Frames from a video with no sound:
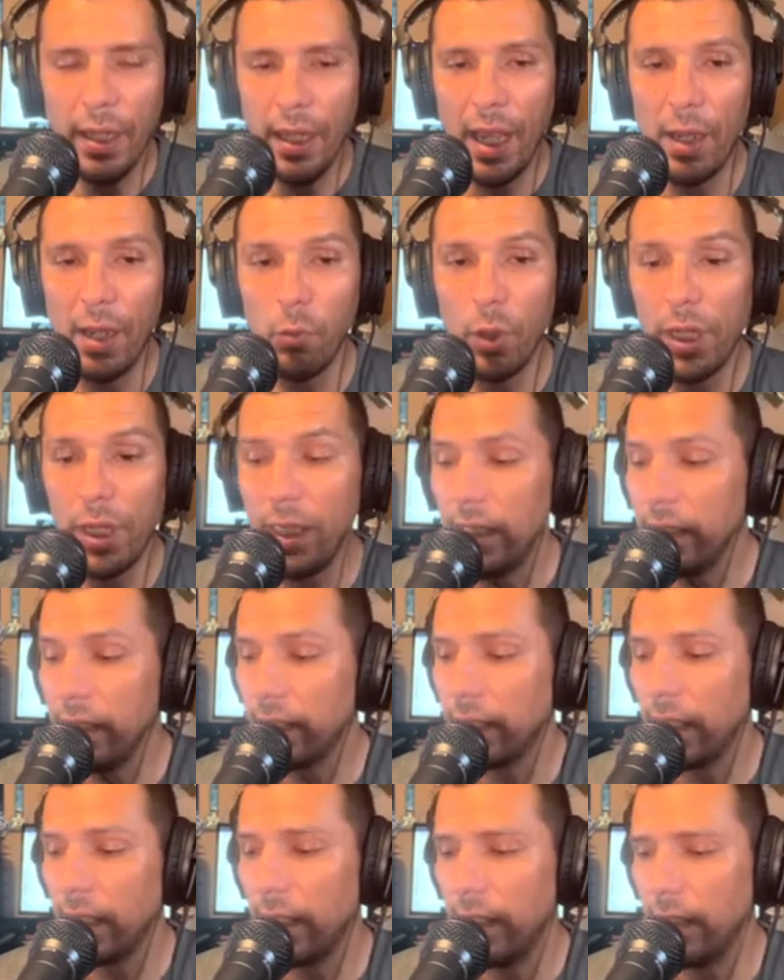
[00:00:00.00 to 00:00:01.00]
And what he
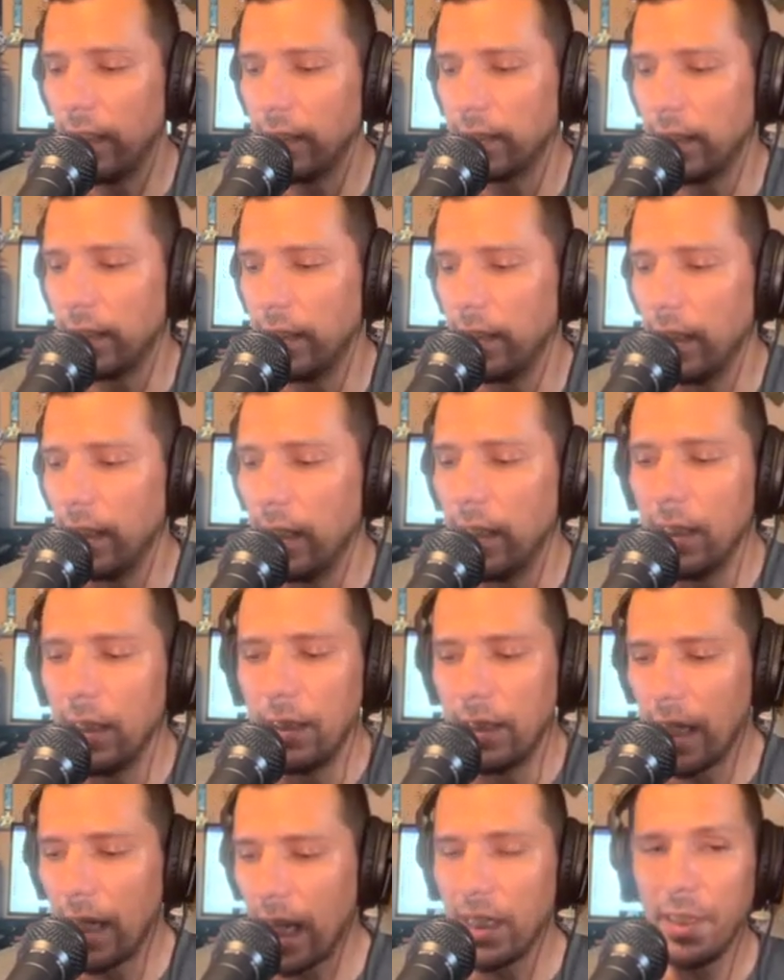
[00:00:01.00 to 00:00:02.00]
said is that
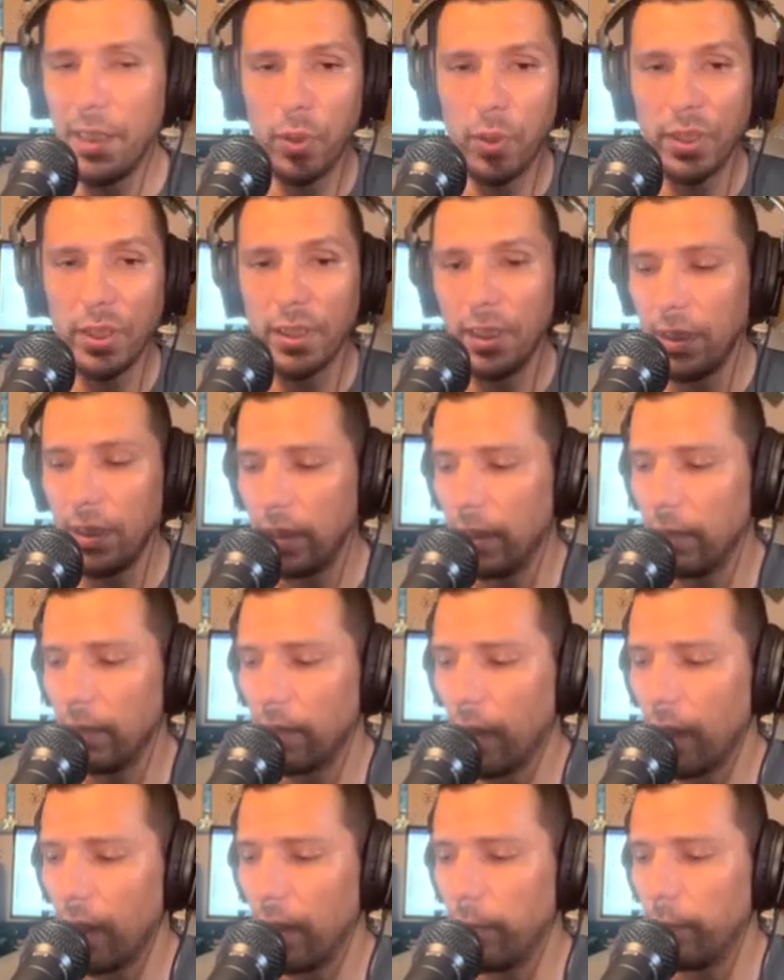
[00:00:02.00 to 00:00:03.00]
90% of
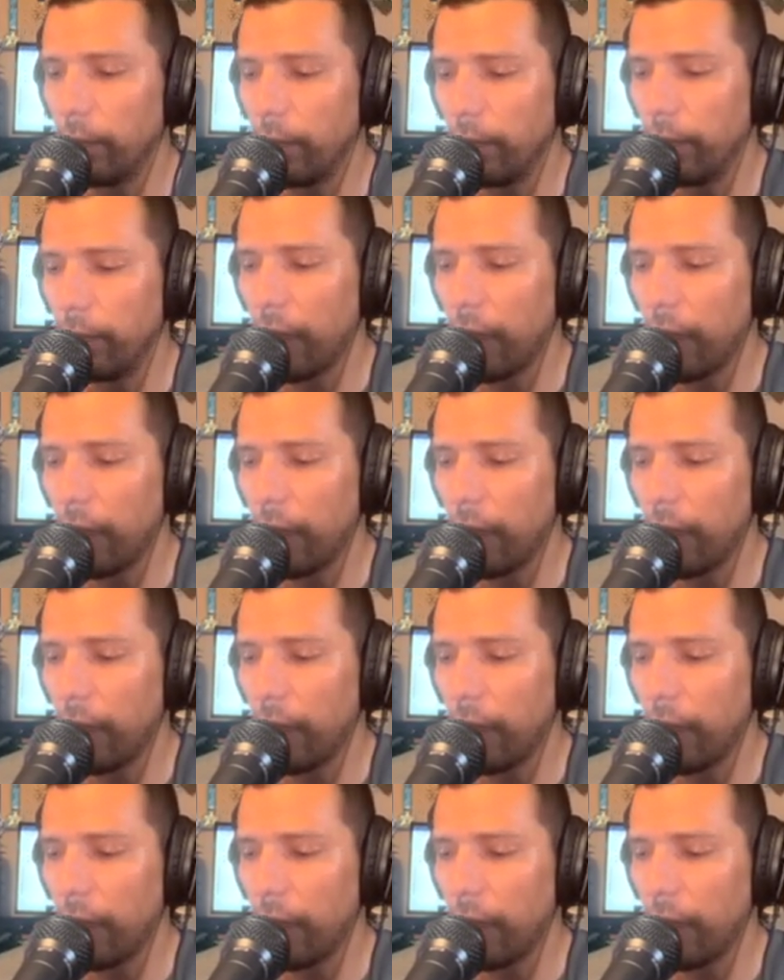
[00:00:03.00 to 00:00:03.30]
all